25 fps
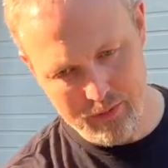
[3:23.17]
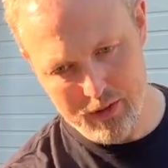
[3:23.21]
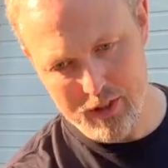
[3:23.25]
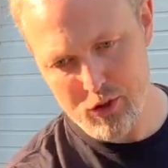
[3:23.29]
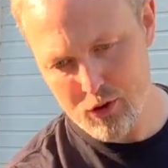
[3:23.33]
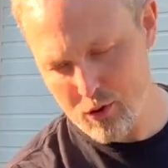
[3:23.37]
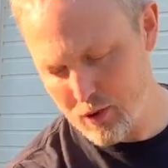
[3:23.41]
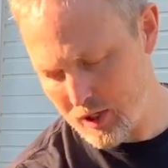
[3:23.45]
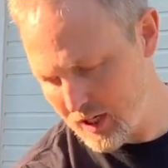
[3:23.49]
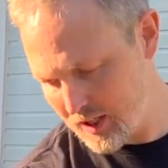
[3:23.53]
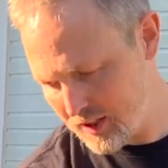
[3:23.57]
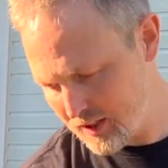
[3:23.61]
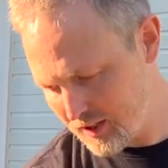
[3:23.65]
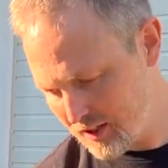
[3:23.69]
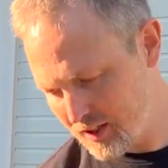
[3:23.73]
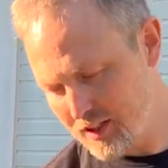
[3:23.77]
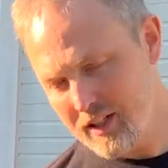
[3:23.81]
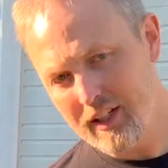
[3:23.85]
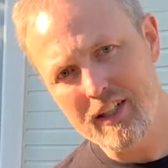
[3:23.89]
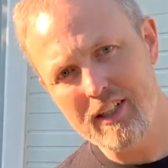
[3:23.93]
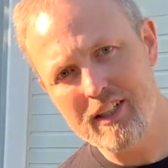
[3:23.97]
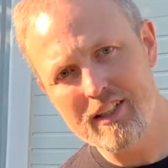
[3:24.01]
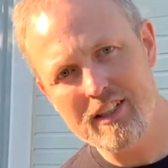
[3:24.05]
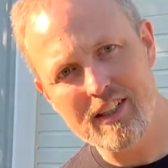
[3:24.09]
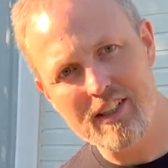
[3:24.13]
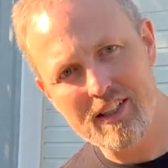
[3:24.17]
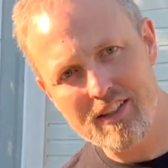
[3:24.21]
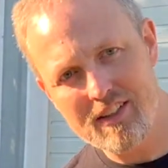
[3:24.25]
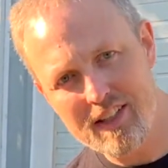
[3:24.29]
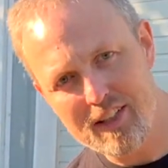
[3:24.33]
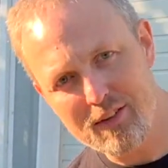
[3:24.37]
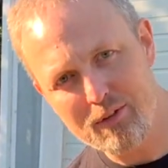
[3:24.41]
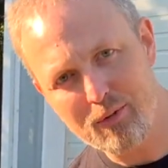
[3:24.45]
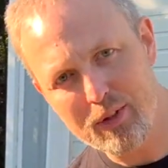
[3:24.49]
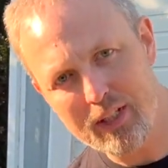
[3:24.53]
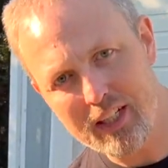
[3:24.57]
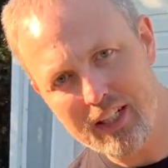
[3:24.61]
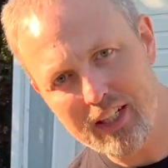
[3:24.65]
the trailer to see
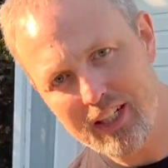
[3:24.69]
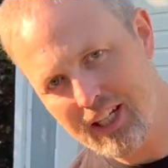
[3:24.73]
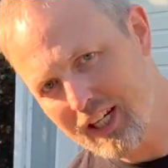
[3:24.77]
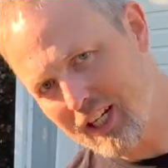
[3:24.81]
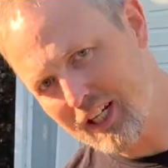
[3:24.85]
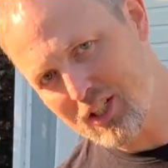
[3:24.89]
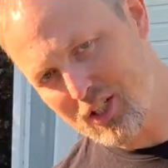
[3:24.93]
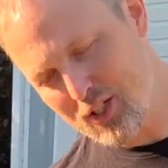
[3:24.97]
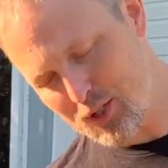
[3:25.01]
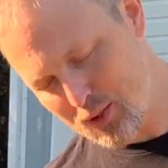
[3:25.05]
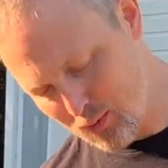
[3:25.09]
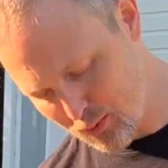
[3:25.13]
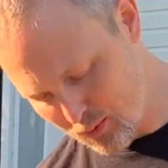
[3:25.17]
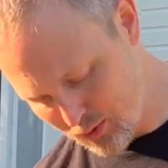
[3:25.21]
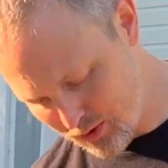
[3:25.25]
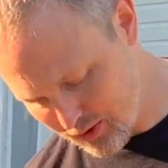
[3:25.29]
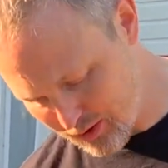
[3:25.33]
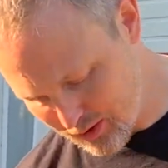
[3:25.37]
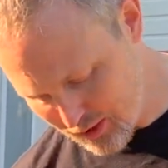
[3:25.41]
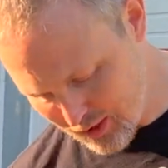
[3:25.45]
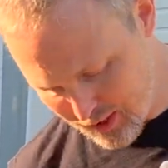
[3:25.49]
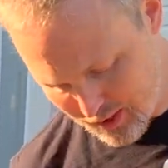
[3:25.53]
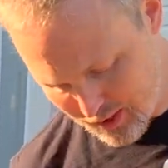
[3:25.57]
if we can catch solar.